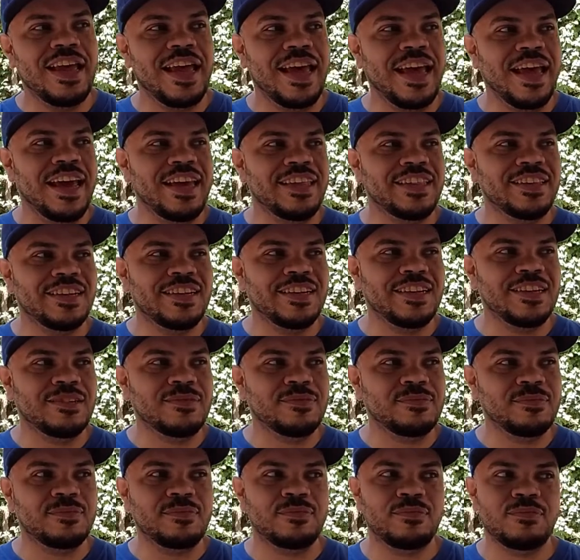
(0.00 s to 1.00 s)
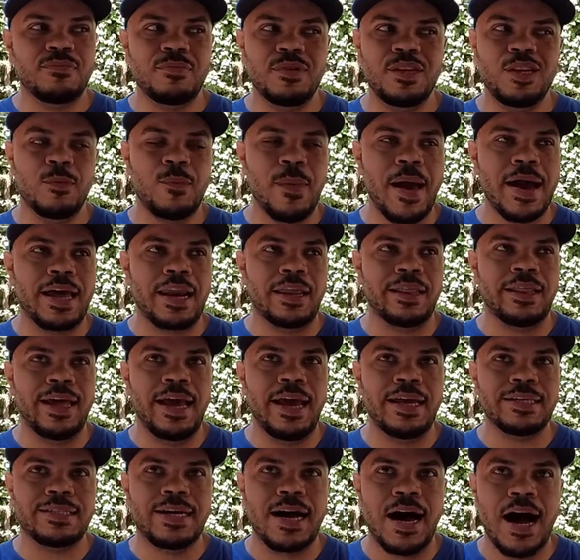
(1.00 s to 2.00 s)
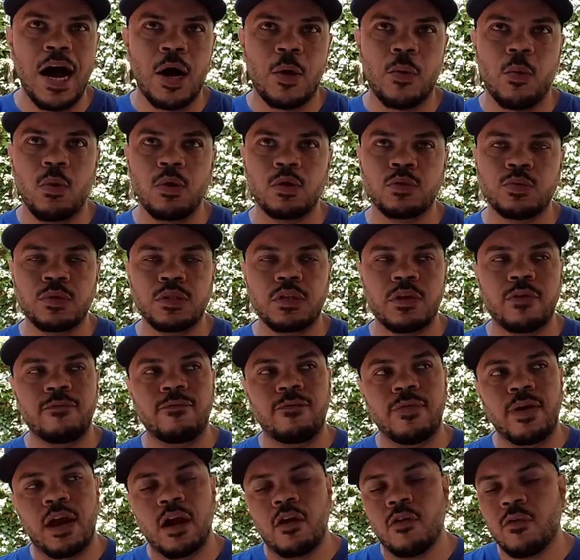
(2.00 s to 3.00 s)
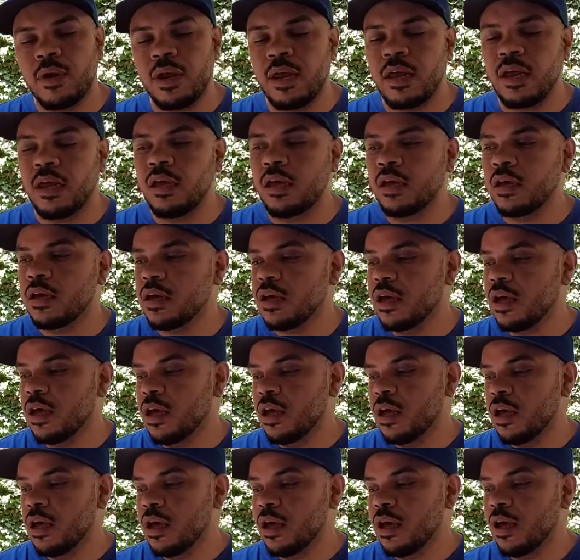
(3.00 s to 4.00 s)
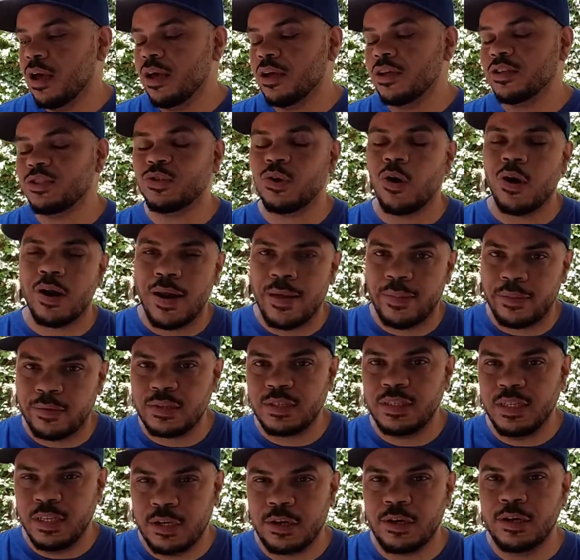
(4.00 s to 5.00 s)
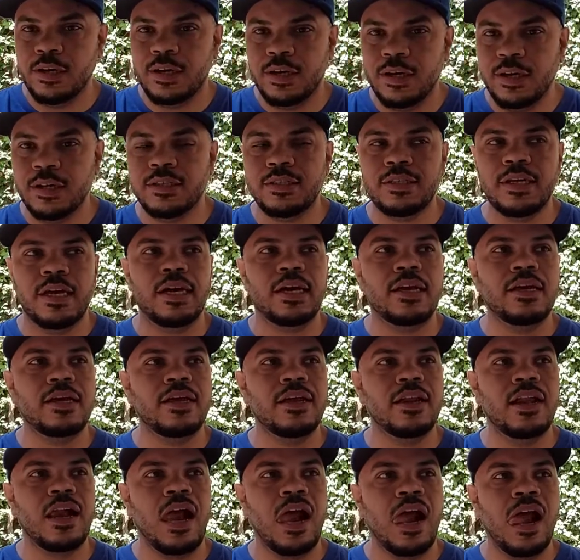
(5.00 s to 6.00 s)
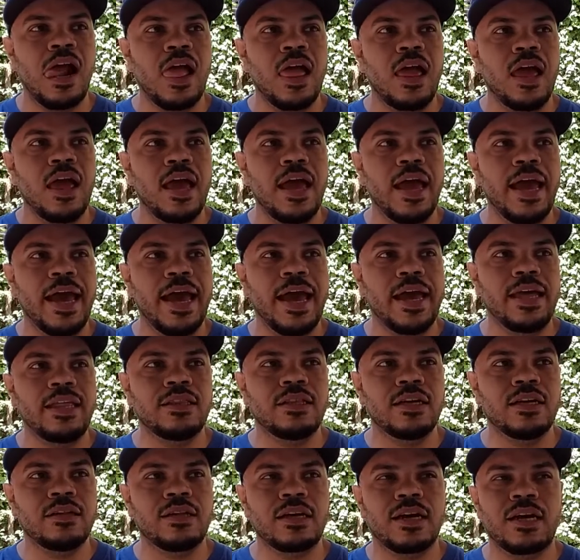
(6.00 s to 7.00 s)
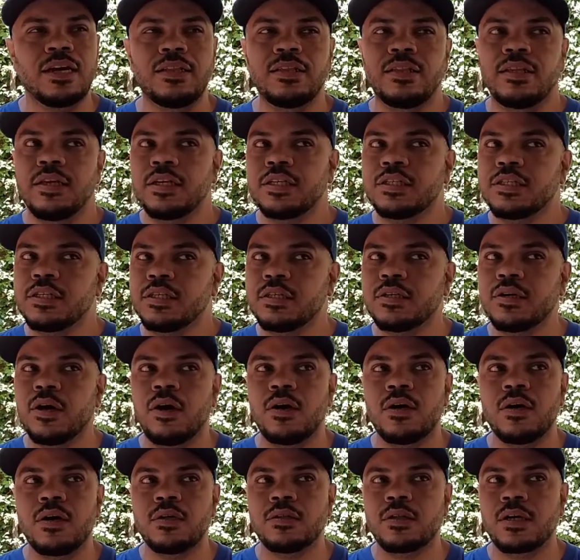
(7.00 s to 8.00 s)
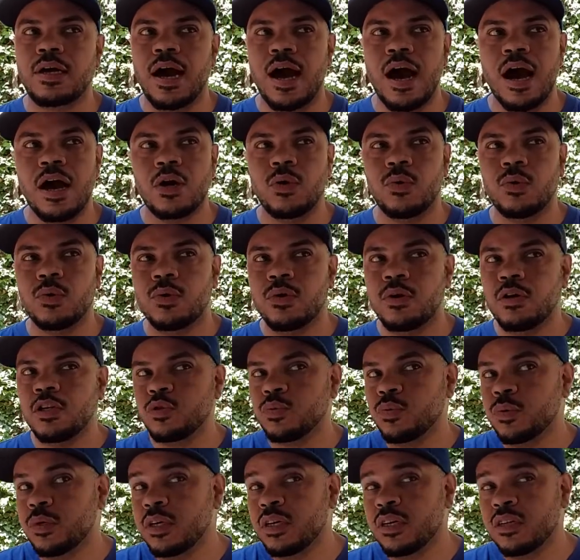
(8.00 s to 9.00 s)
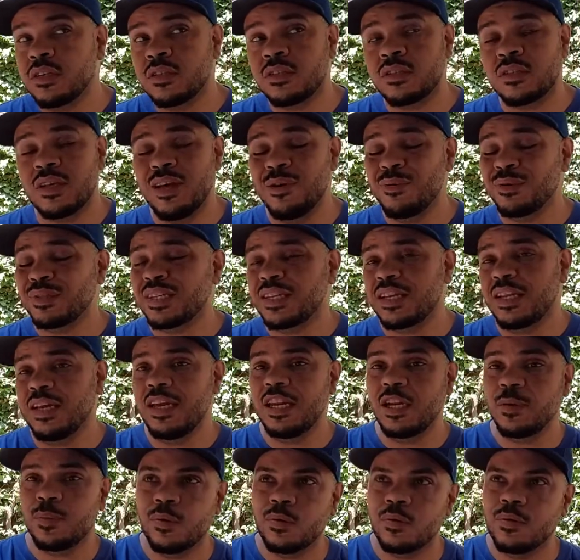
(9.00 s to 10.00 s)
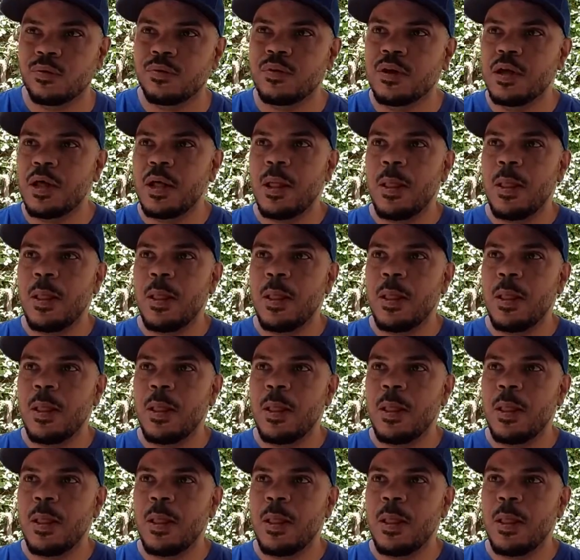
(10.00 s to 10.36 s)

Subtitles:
And you know, back in the days, Concords was a very sought after sneaker, you could say. And the condition on the Concords was, it was cleanable,